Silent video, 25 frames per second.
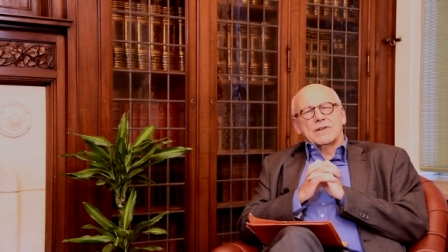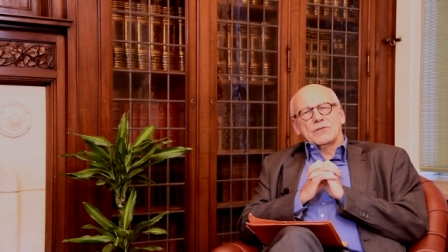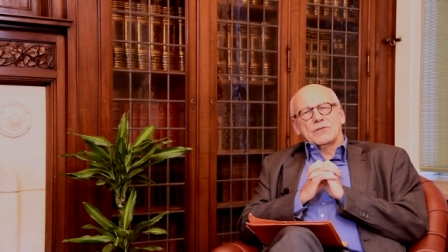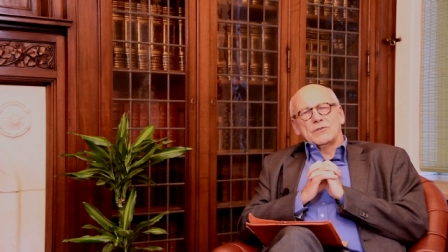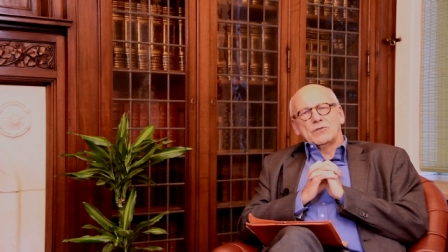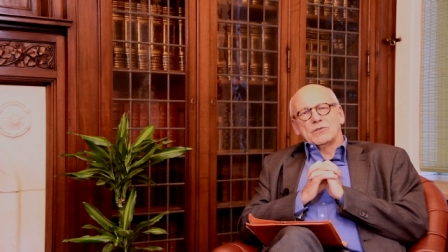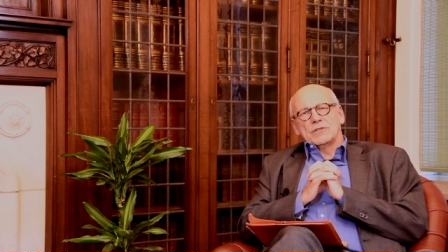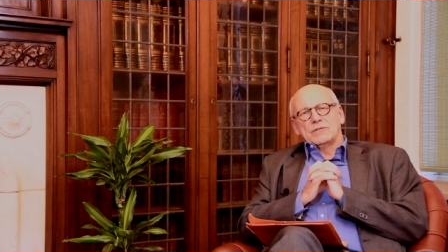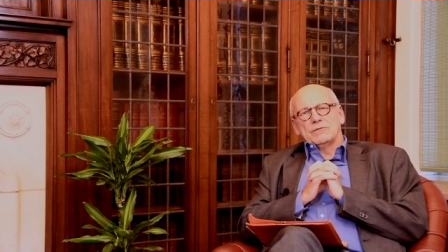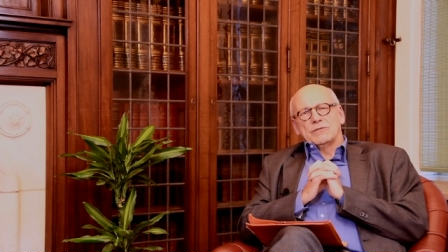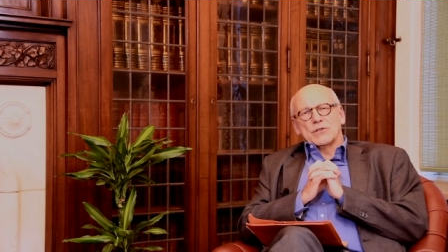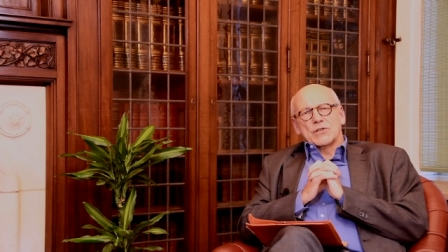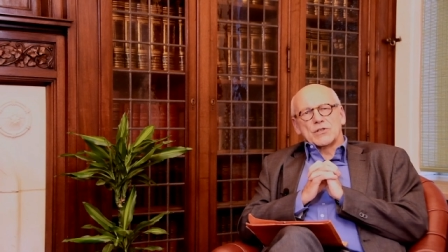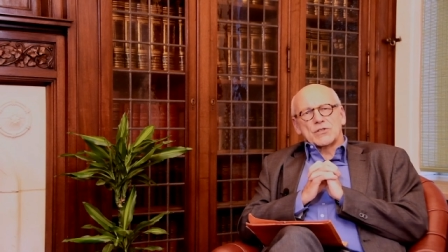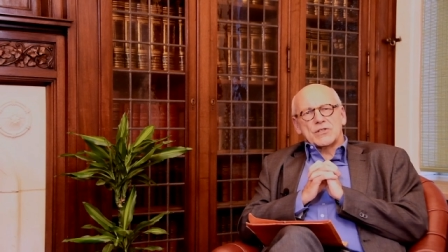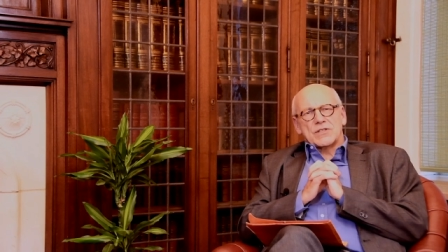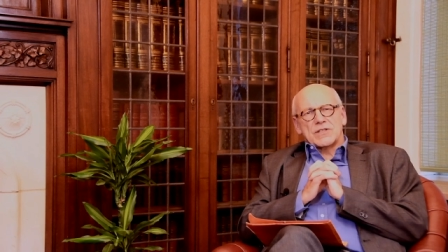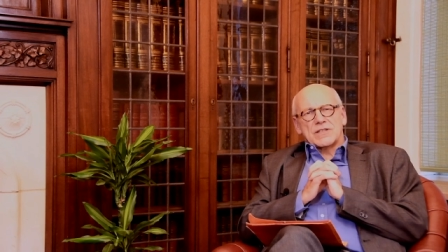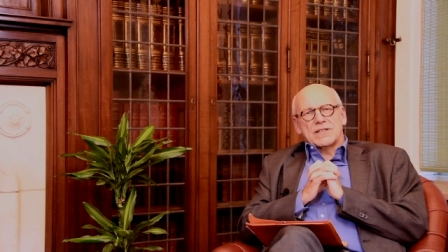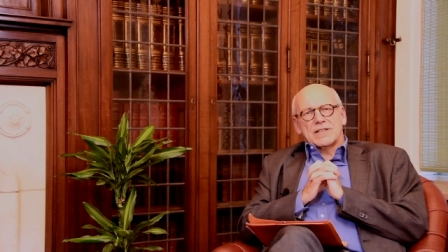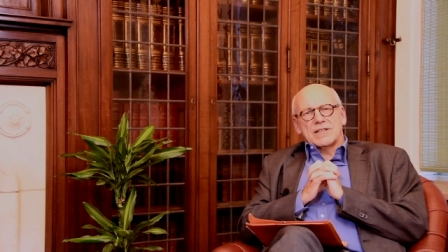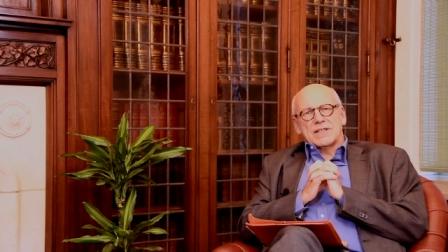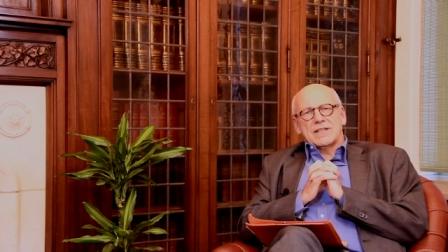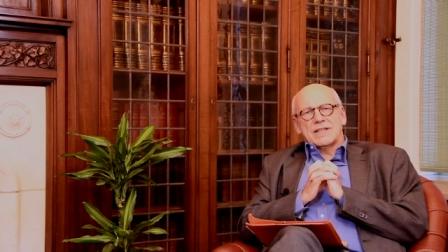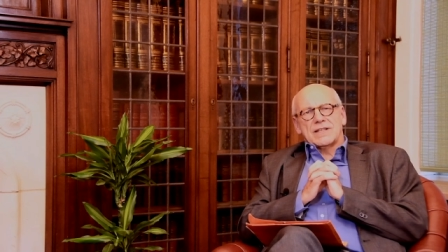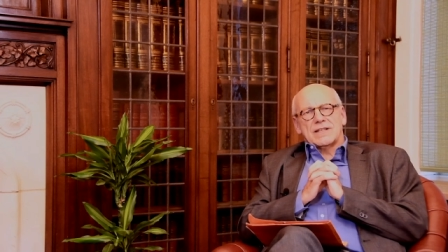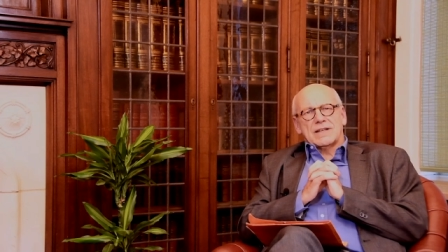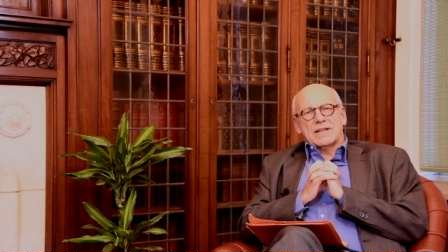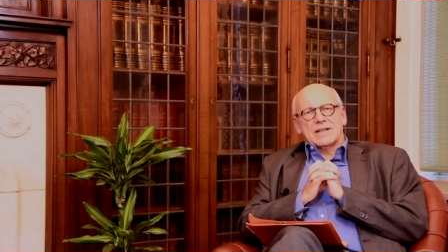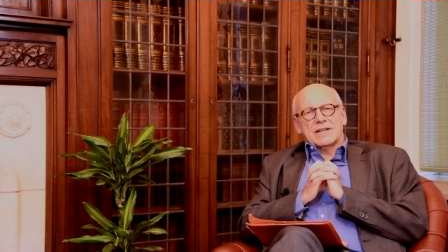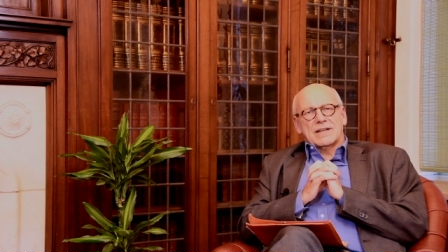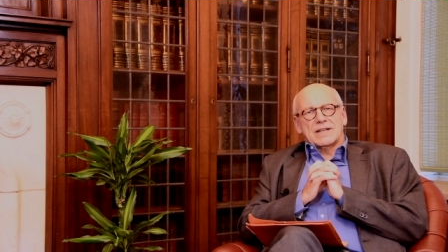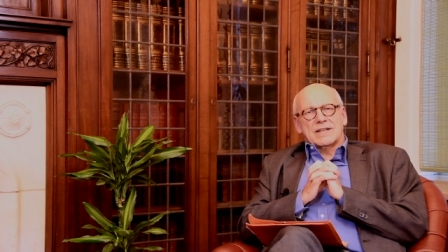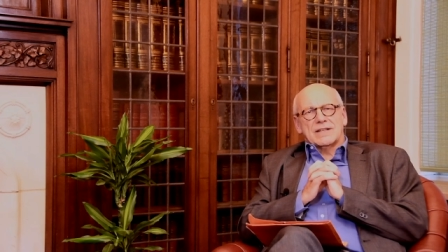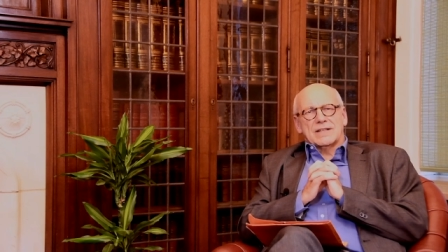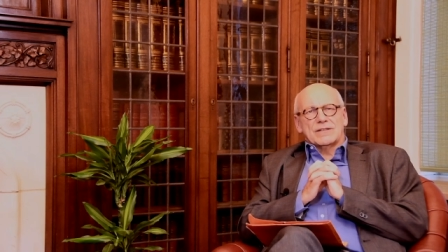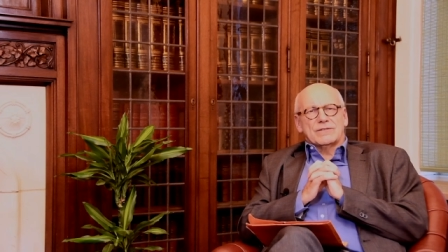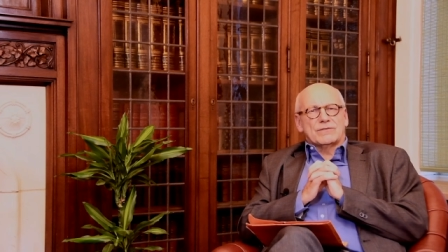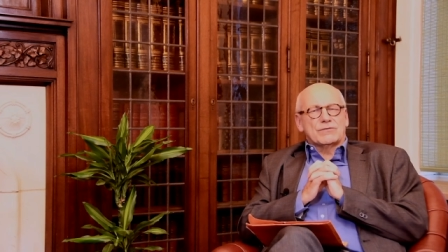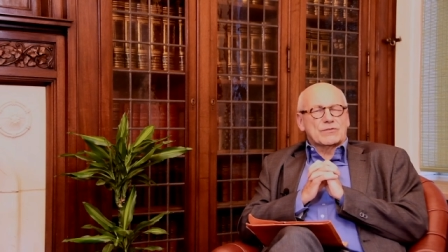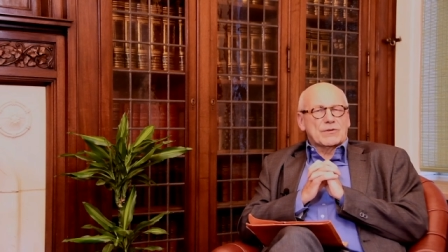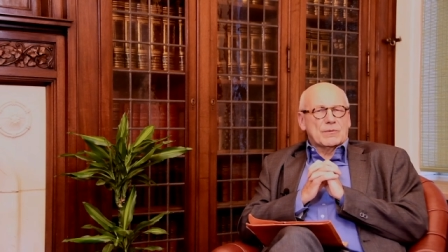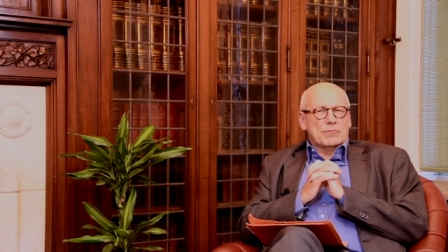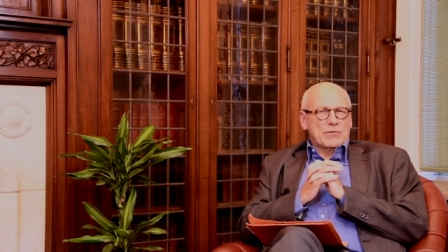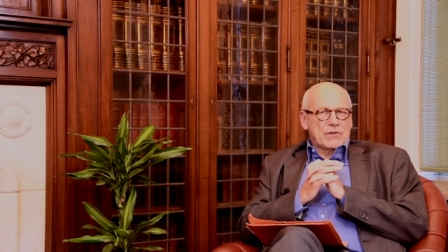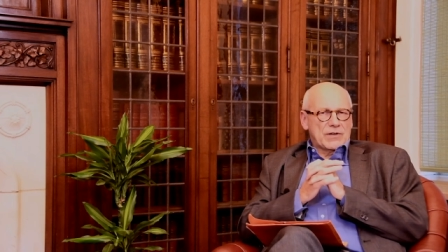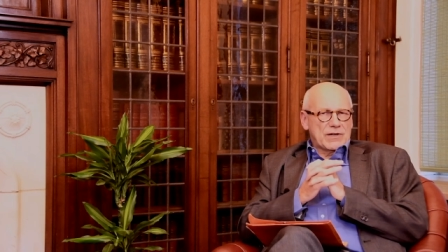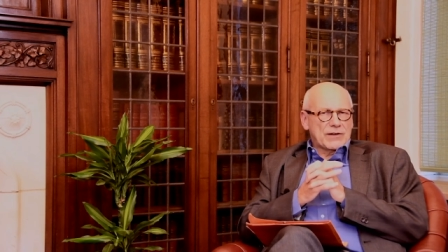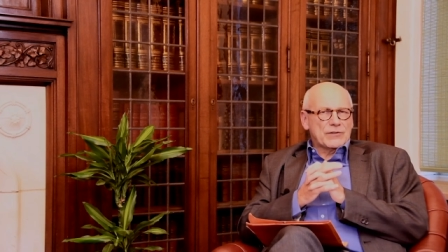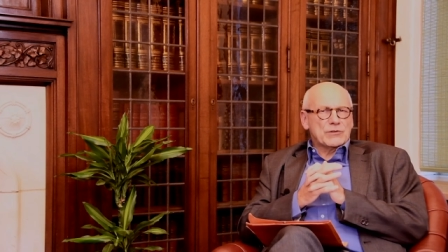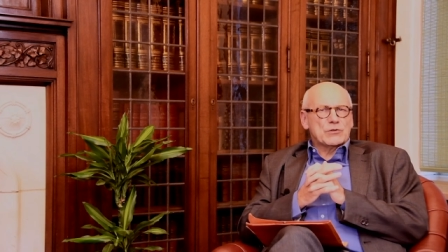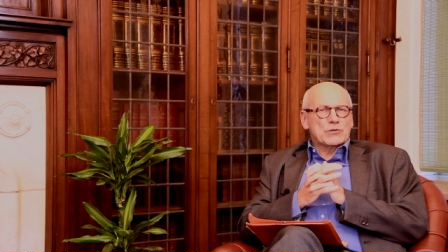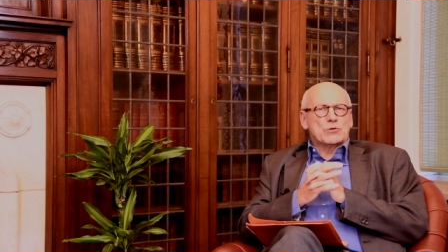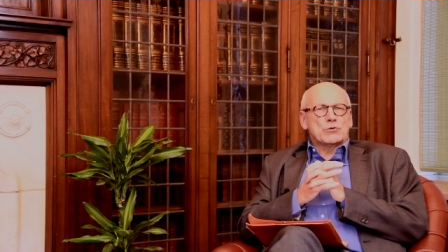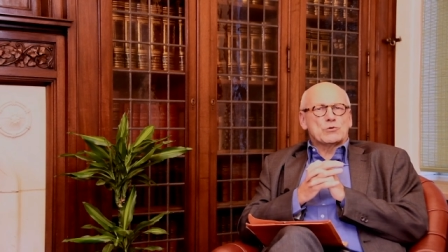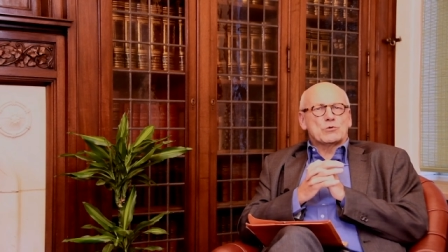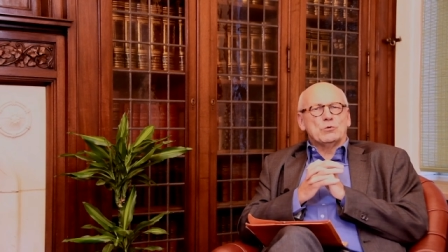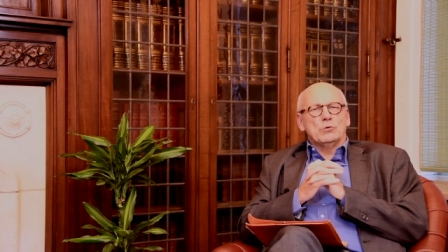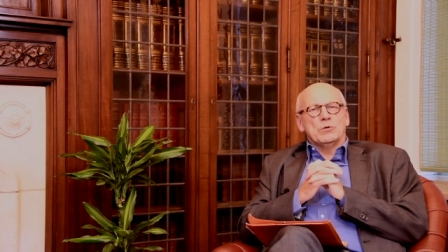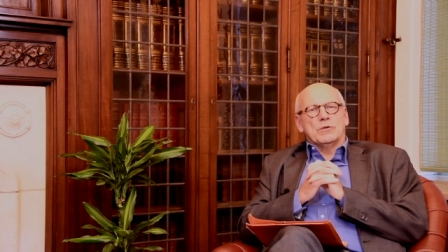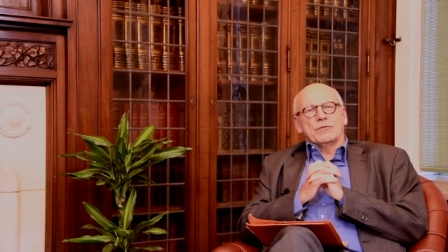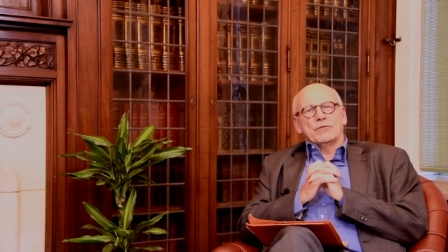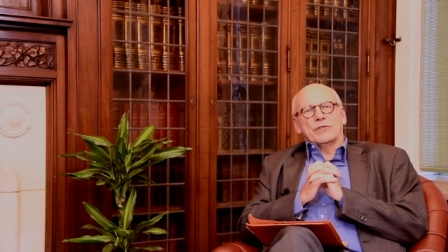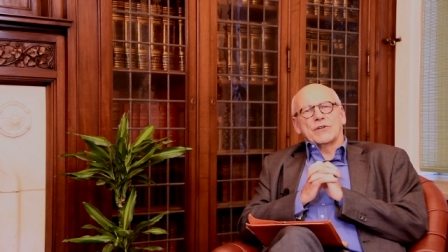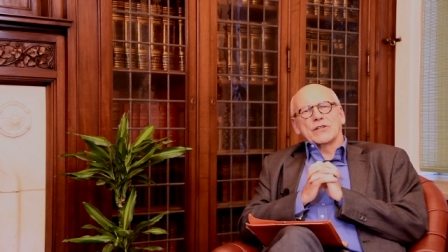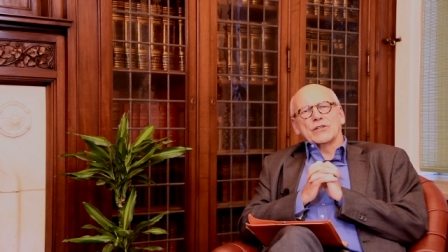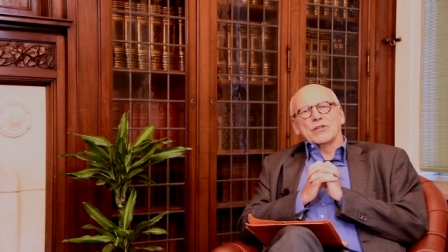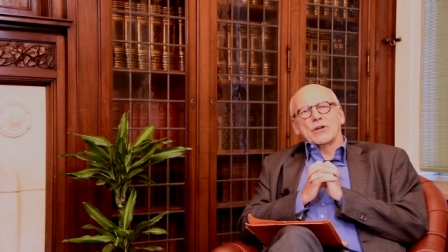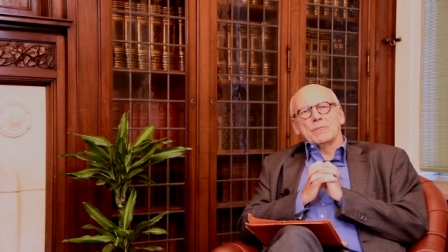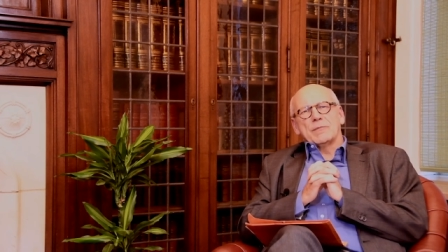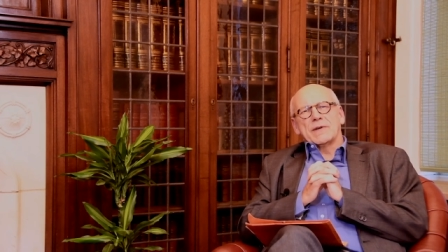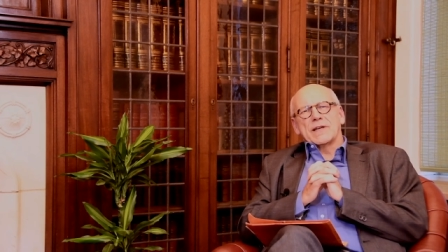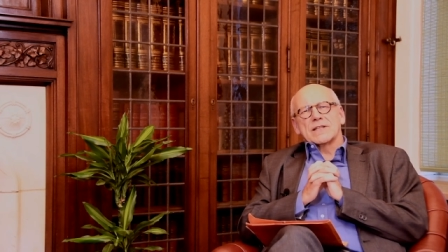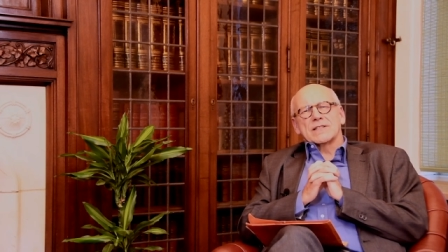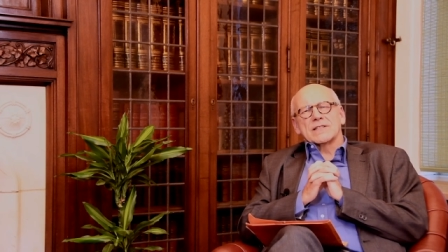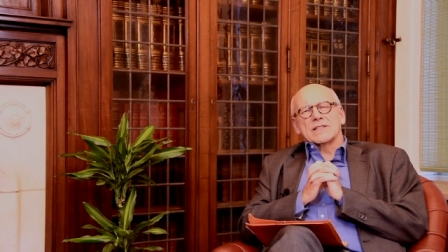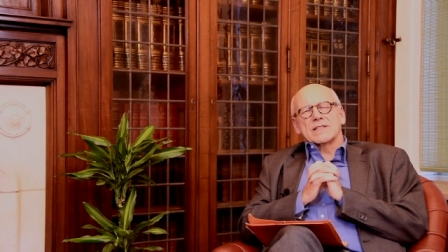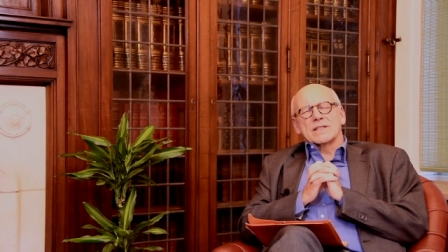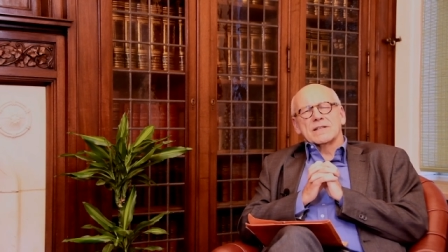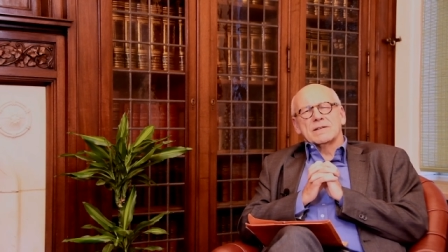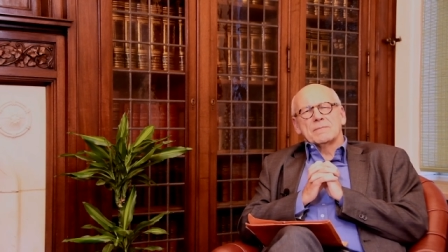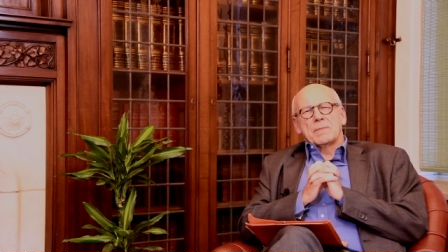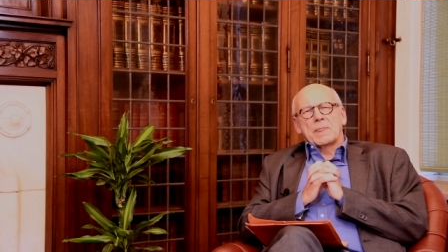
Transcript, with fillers: University, uh, from the London School of Economics,